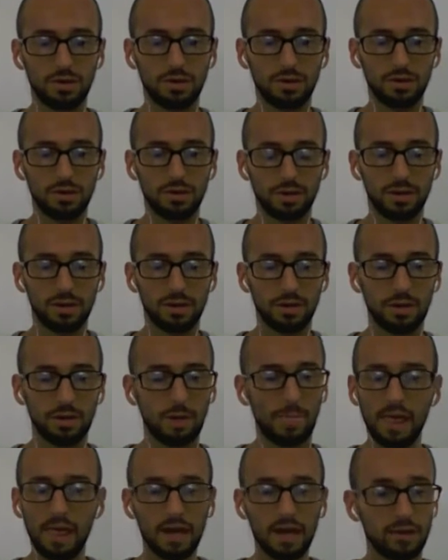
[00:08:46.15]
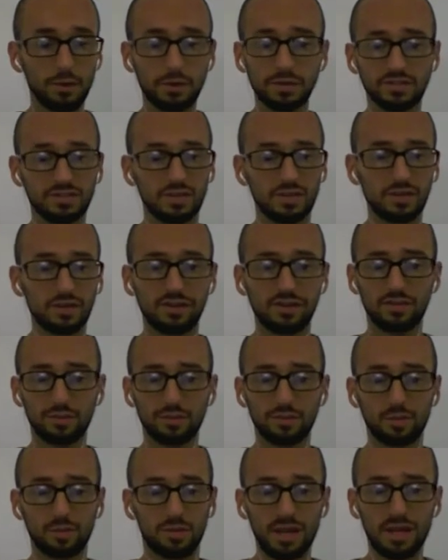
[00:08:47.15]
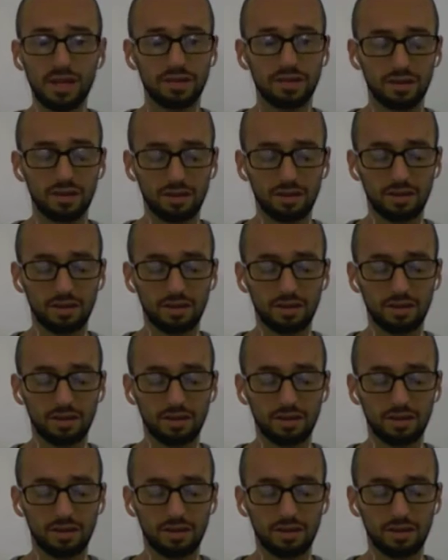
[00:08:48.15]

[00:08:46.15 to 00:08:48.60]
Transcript: But you can start this with anything.